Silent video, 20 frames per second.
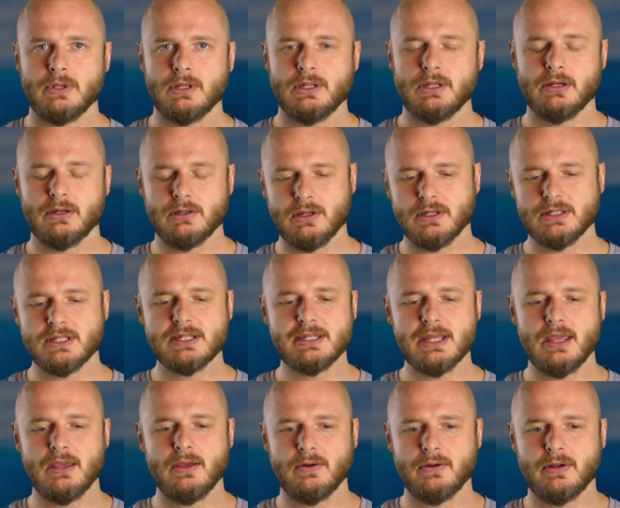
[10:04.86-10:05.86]
Now, I'd like to
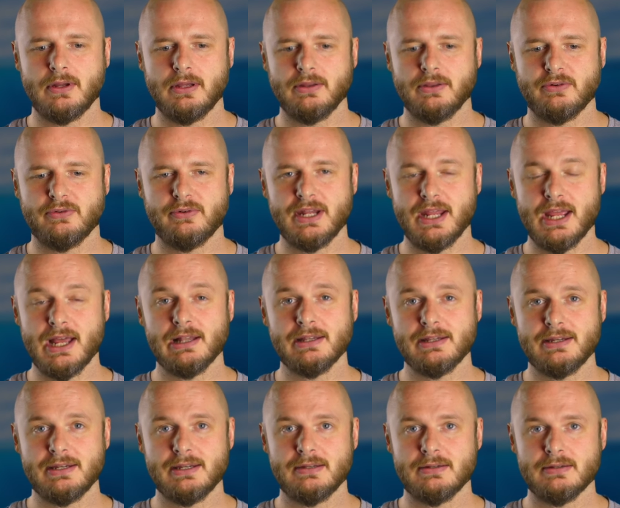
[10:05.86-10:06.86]
tack on here the
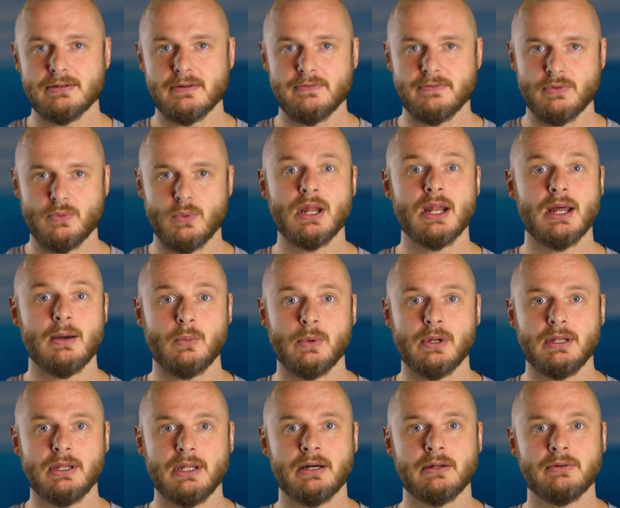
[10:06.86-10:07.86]
reality of the one up,
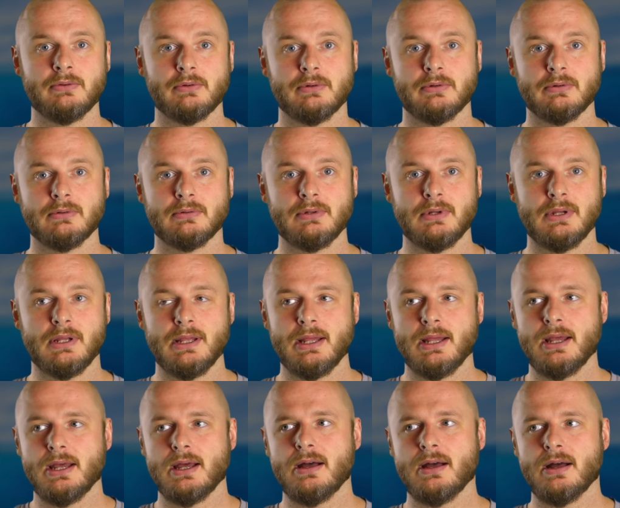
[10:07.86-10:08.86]
one down rule.
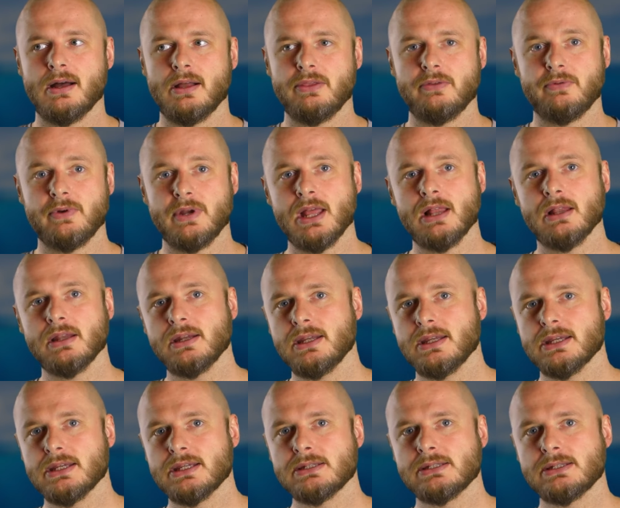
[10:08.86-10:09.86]
The reality
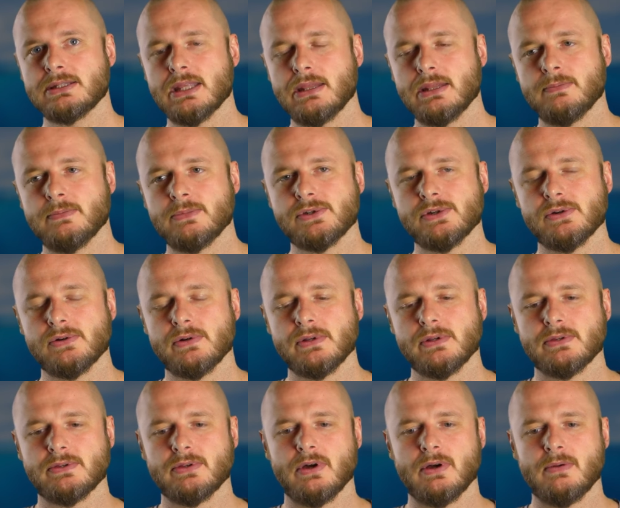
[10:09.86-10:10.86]
is that the majority
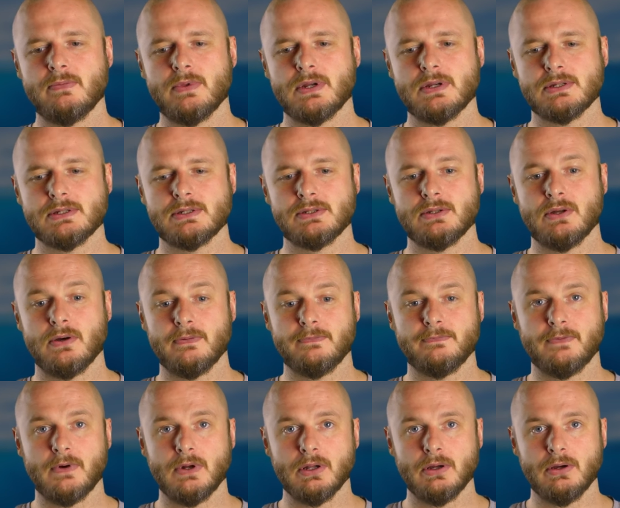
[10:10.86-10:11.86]
of the time that it is not
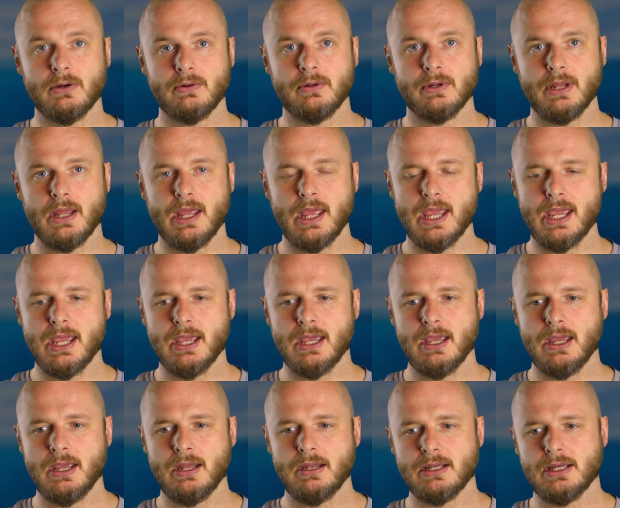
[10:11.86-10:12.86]
followed,
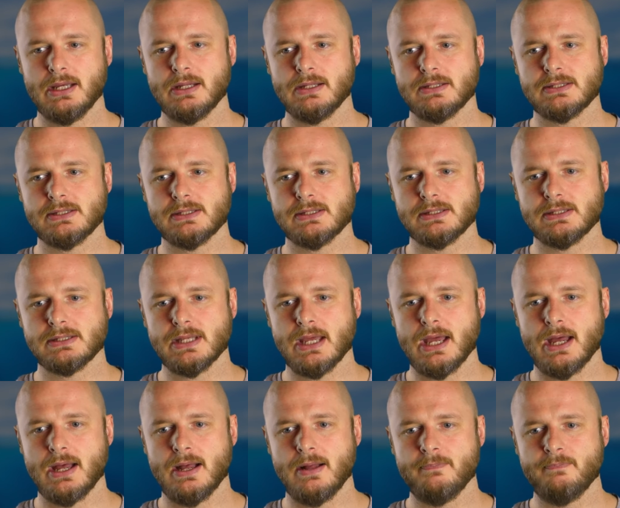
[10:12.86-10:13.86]
and it's
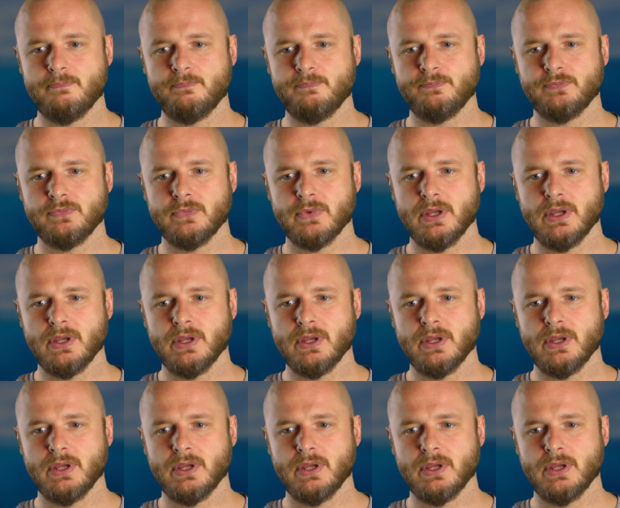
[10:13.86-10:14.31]
I'm